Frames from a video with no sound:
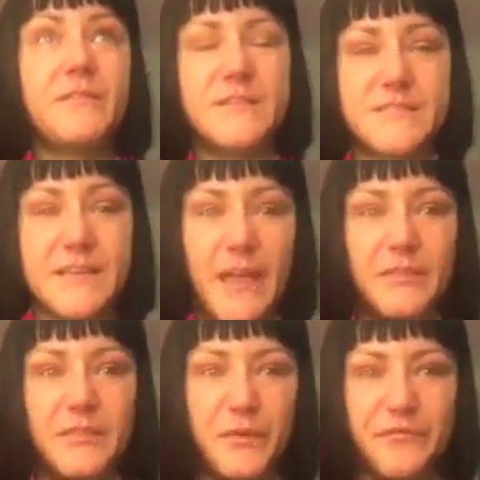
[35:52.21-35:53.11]
Because
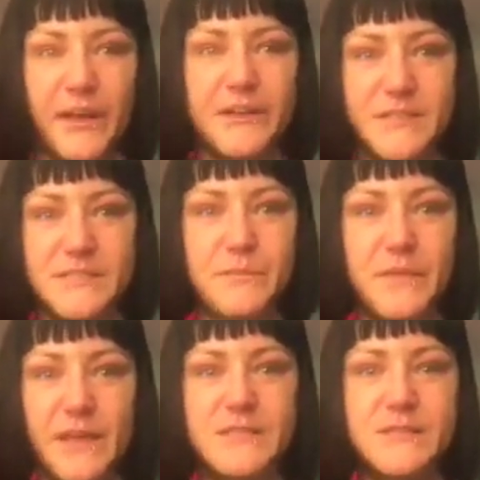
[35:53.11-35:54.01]
again, the
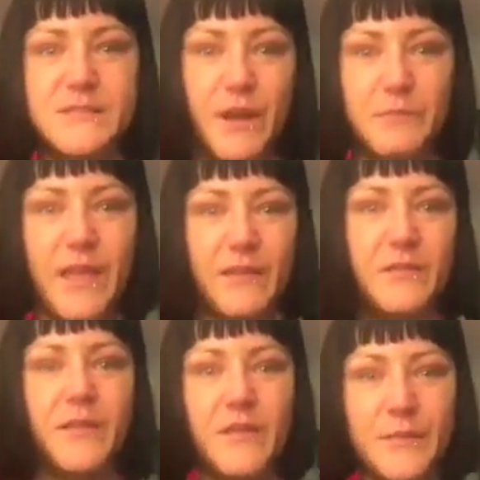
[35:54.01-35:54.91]
perfectionism hits where I'm
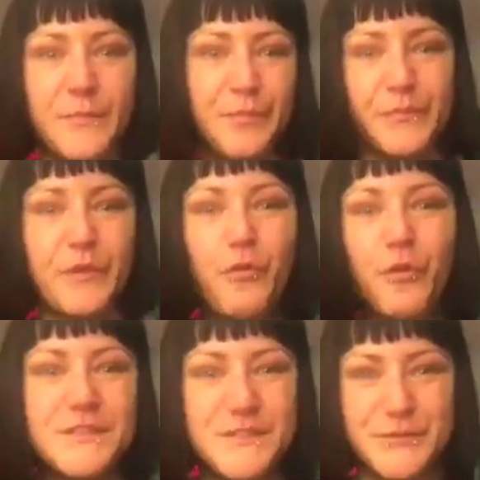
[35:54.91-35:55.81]
like, of
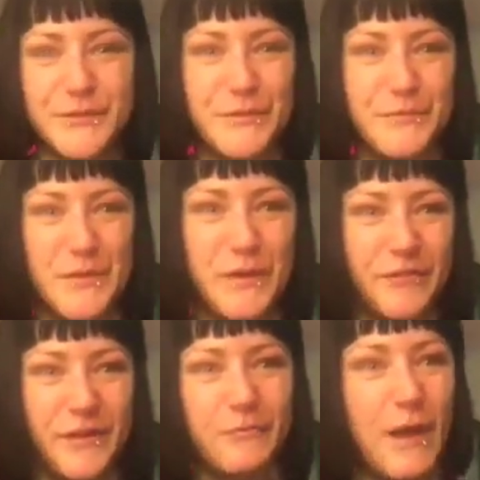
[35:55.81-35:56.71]
course you shouldn't be
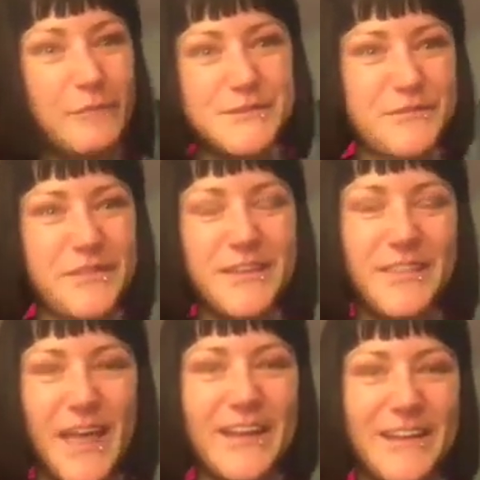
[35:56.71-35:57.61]
perfect. Why would you think that?